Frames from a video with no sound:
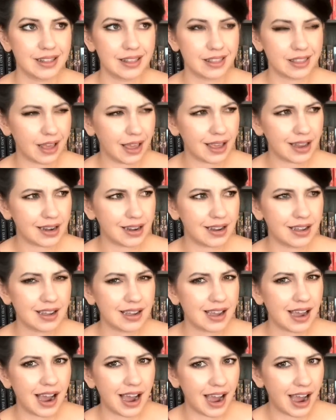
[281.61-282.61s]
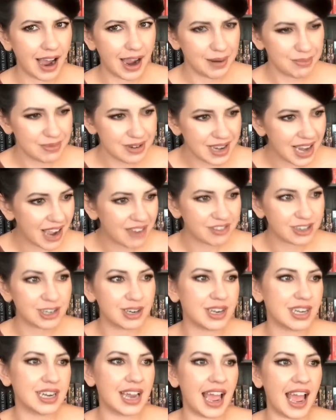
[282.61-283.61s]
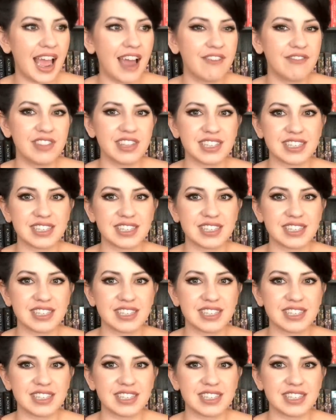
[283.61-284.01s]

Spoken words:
then I'm never going to have